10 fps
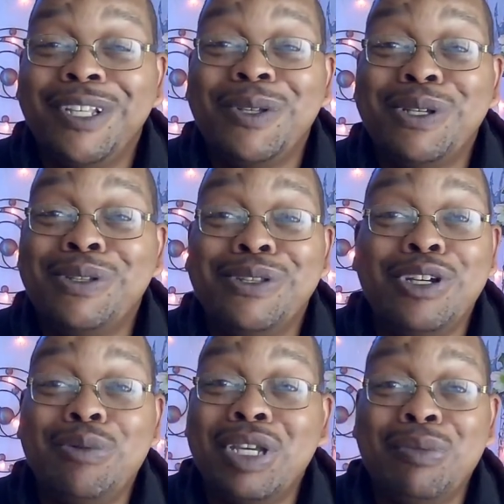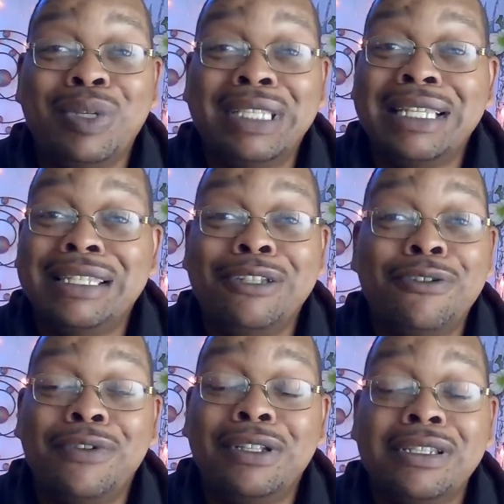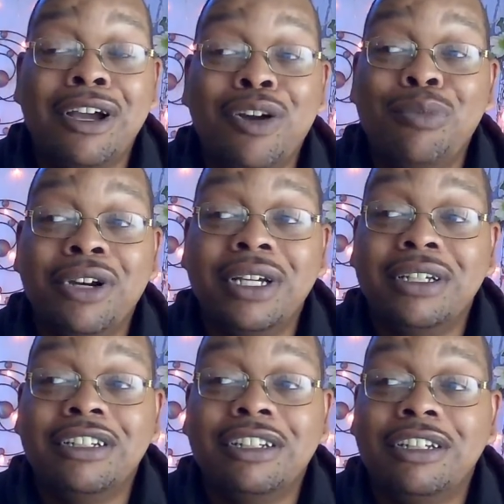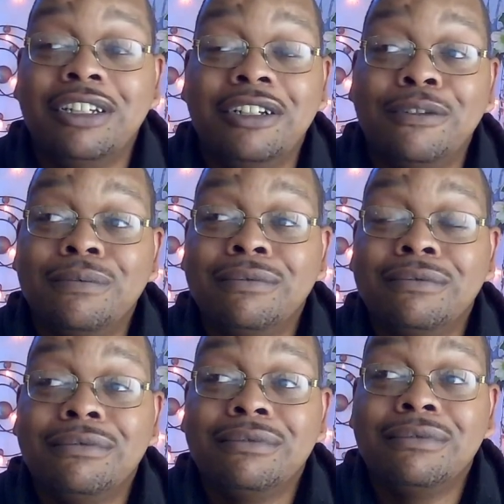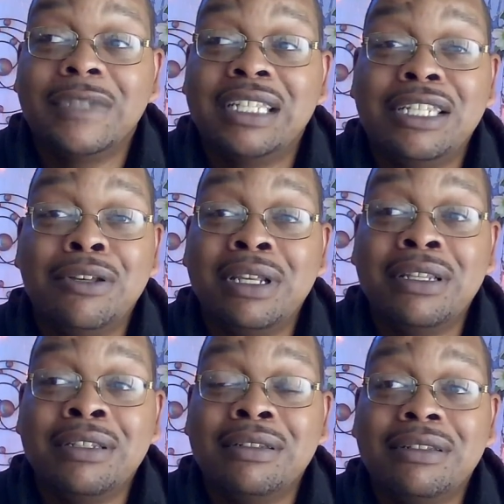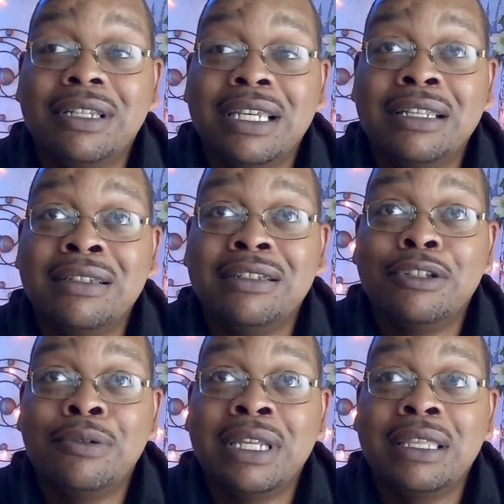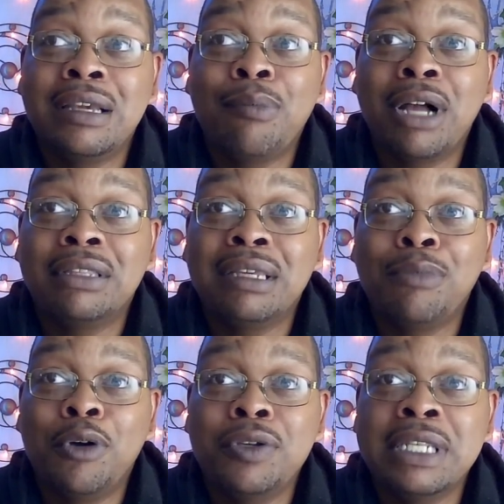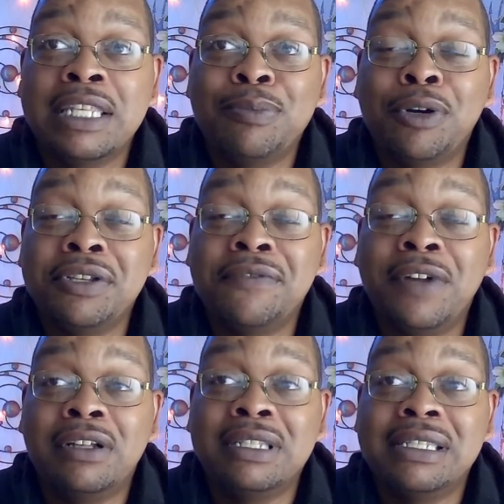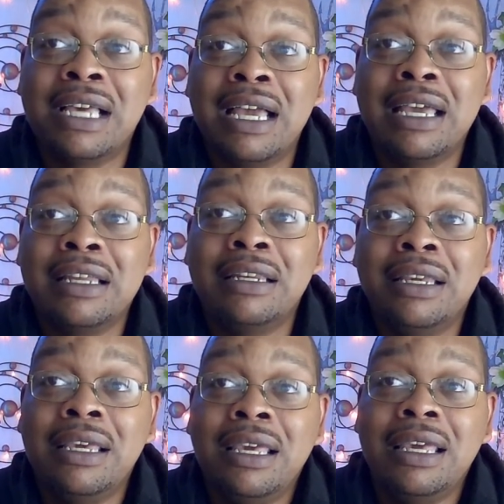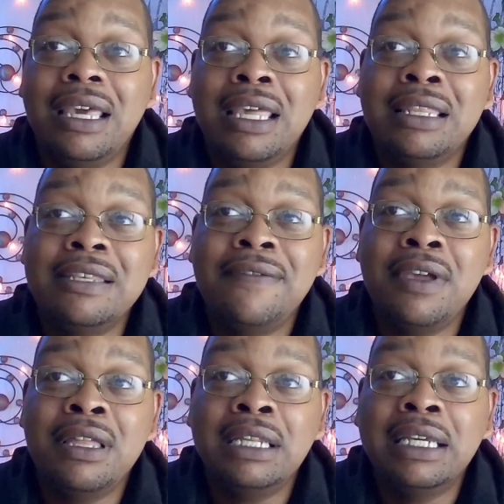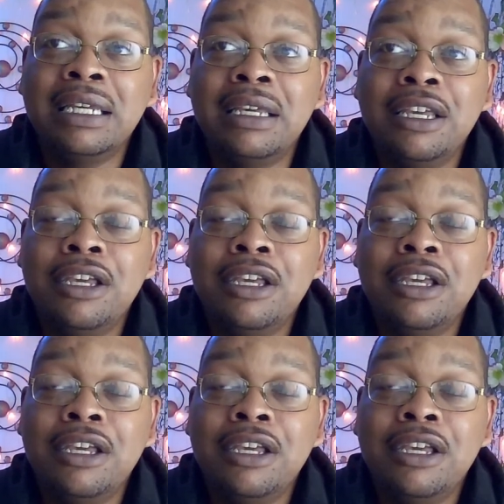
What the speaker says: it was consuming, but they still felt this heartbreak. It didn't do anything about the emotions that this person felt inside. And this feeling like,